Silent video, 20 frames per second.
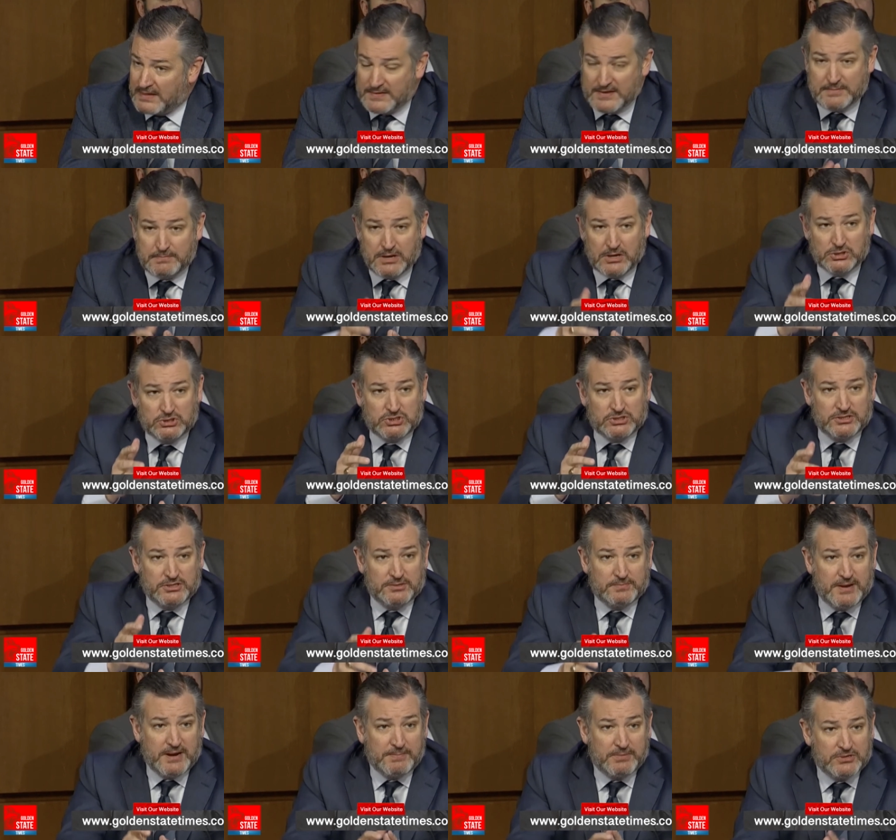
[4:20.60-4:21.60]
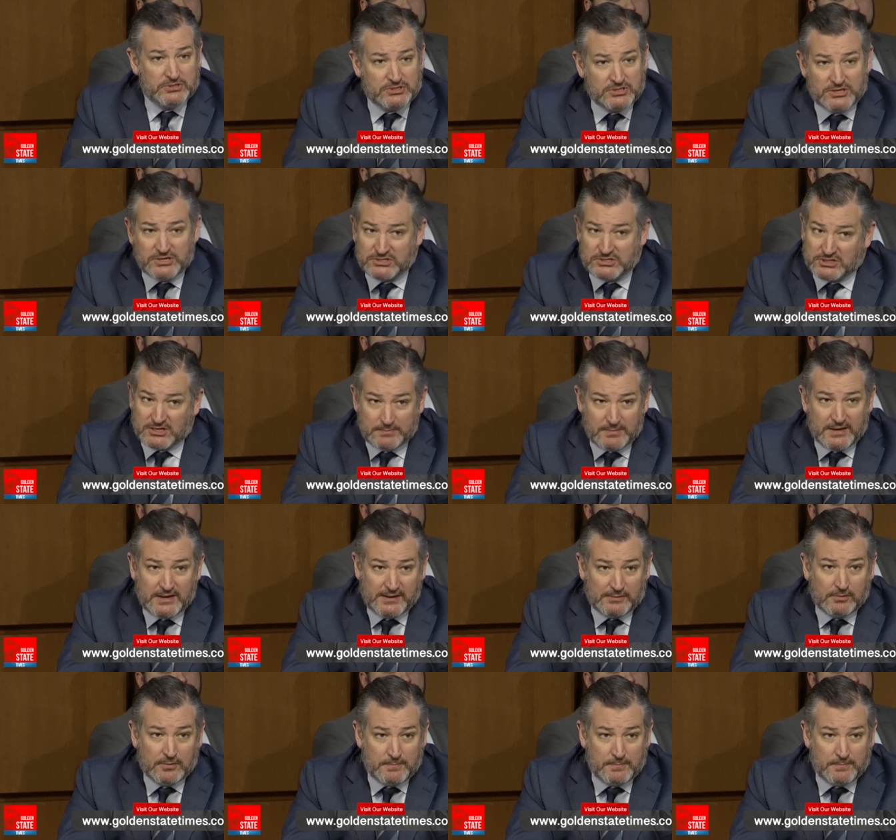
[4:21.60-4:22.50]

And then most of the members of this committee